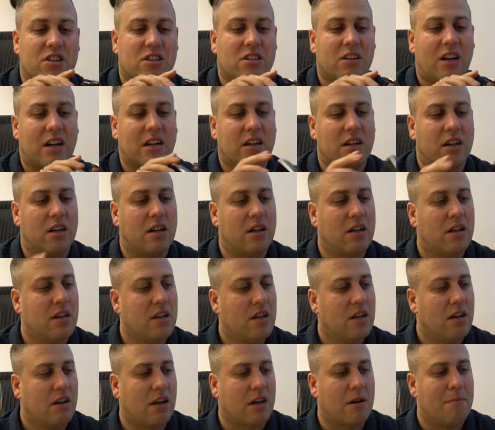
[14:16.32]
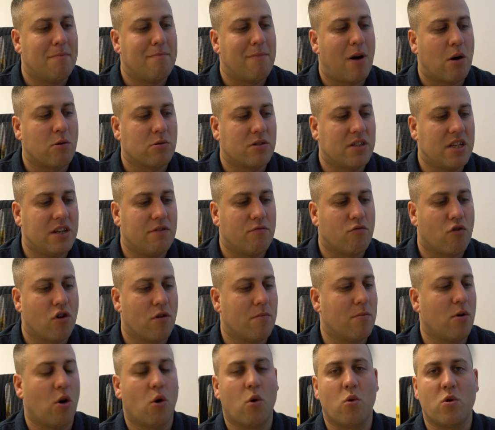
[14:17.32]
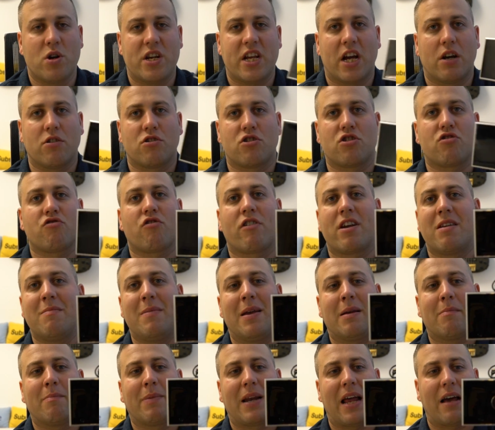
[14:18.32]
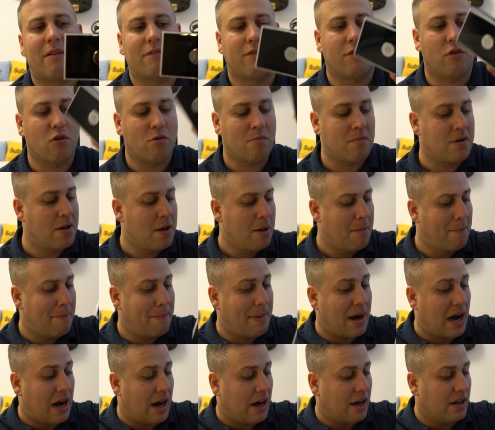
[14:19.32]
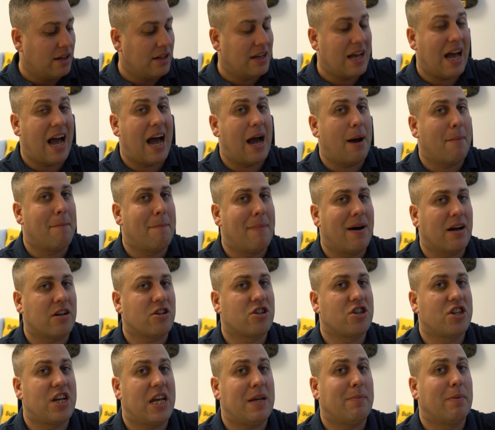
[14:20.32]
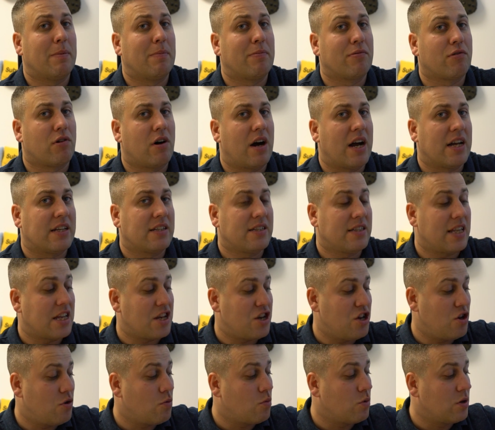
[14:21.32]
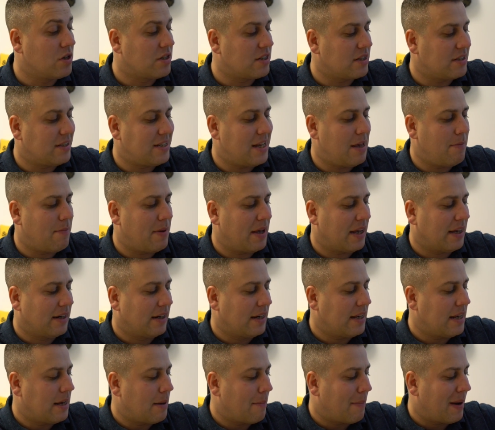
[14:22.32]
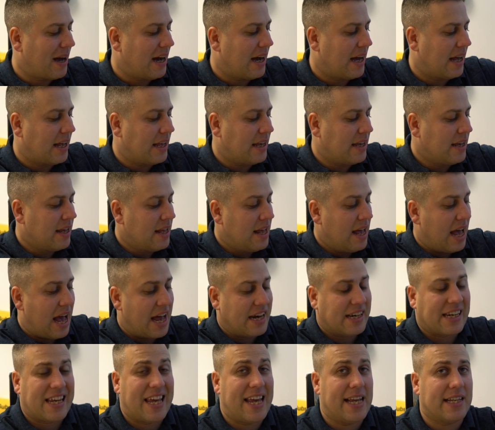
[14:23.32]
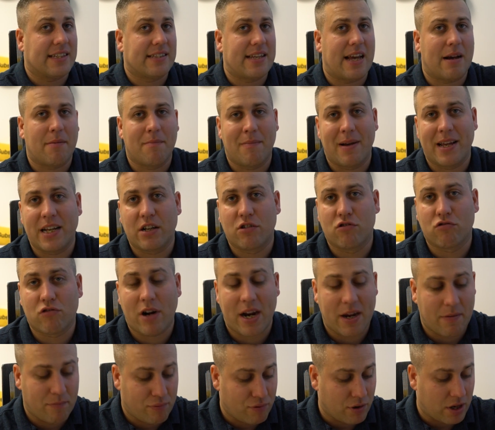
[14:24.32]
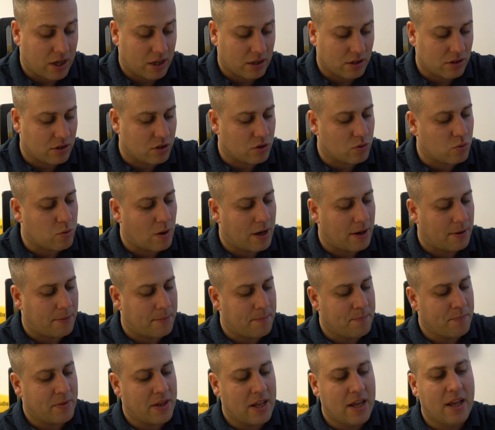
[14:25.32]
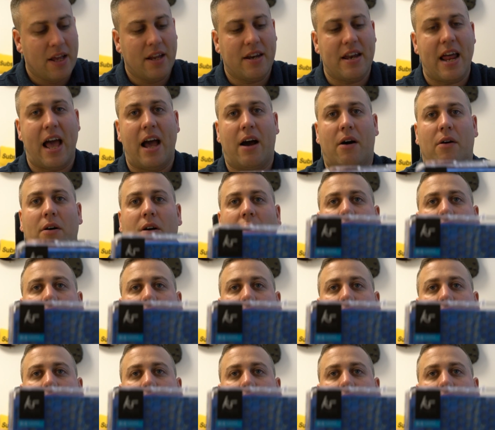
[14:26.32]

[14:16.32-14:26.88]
like a multi-room audio streaming platform, but at a much cheaper price than you would typically pay. And KitSound make great products as well. Now,